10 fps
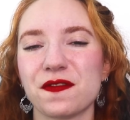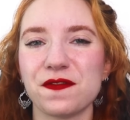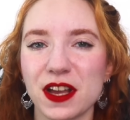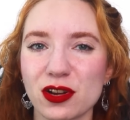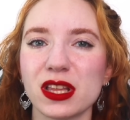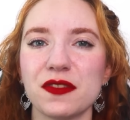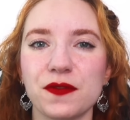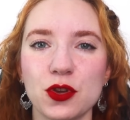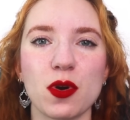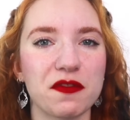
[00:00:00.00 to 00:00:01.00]
fairly
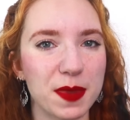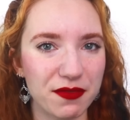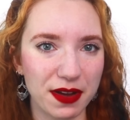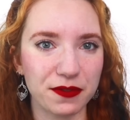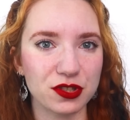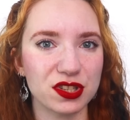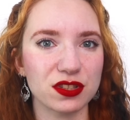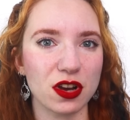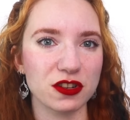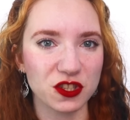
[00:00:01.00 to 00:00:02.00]
few of my
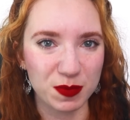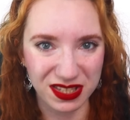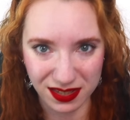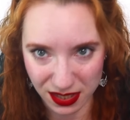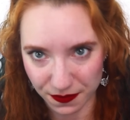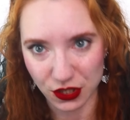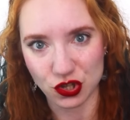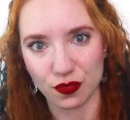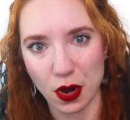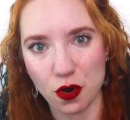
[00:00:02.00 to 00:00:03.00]
references are
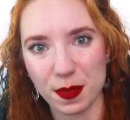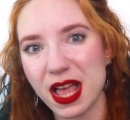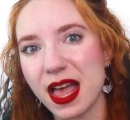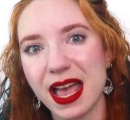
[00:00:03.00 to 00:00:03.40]
specific to Rome,